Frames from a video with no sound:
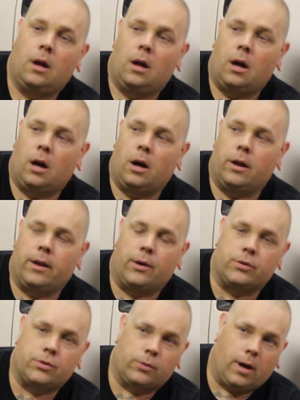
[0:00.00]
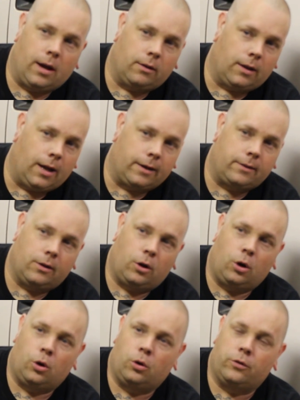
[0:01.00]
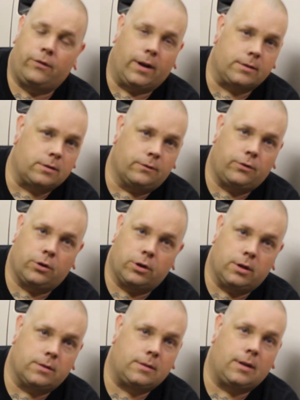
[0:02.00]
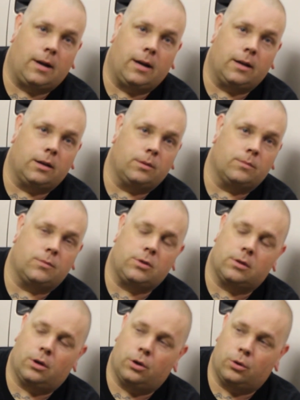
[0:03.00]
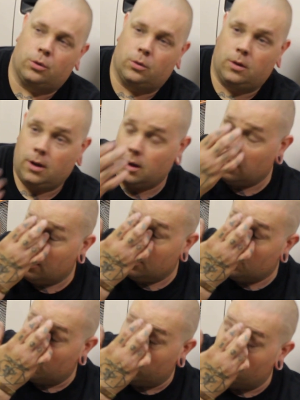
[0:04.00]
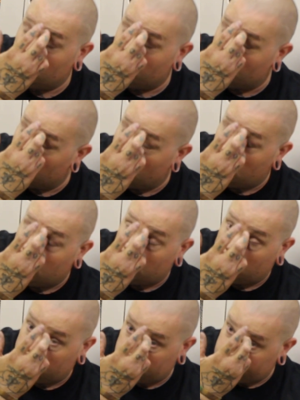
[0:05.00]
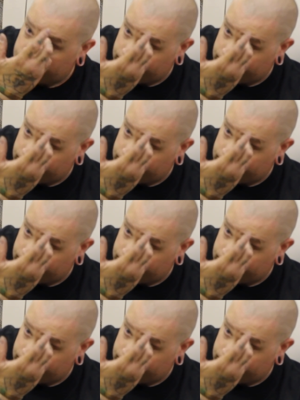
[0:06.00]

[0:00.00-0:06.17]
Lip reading: That was around like the whole Fast and Furious time, so we were